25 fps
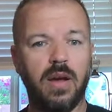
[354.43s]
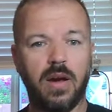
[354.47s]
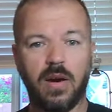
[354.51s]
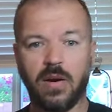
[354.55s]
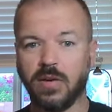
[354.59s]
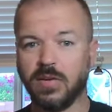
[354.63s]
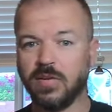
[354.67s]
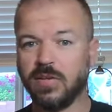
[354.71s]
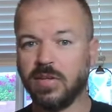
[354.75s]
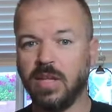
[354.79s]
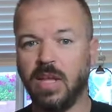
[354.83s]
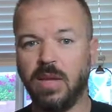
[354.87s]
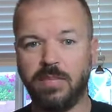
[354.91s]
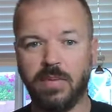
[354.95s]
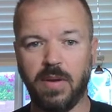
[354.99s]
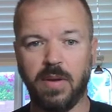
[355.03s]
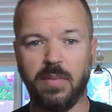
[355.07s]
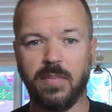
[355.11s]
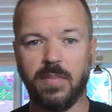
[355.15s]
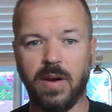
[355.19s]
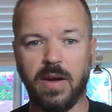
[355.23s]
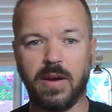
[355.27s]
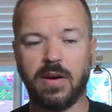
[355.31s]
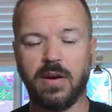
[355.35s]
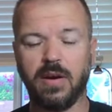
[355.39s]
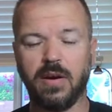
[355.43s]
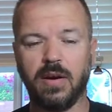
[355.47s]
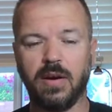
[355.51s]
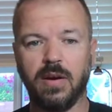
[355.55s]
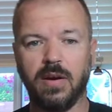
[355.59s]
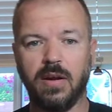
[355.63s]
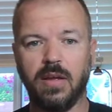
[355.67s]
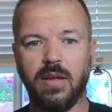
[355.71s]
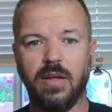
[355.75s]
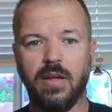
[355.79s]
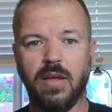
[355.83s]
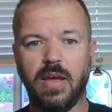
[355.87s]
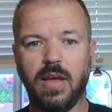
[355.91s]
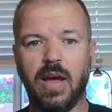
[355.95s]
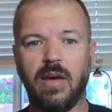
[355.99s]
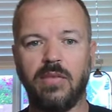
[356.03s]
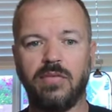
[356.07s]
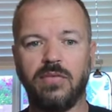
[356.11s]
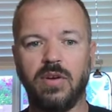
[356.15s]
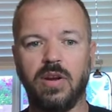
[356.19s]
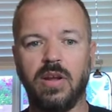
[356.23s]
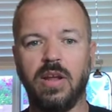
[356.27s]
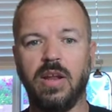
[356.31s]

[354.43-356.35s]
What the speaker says: are sleeping better after